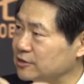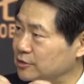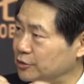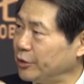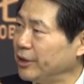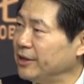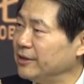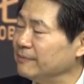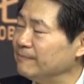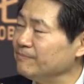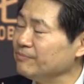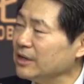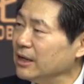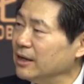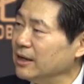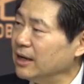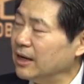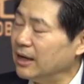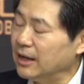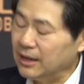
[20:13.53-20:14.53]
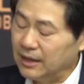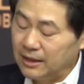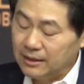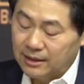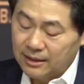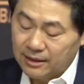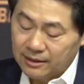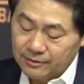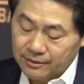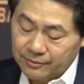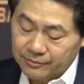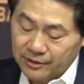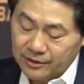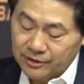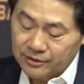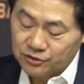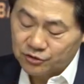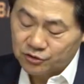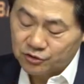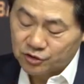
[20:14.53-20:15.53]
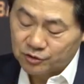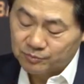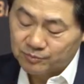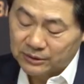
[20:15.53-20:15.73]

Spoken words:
twin relationship.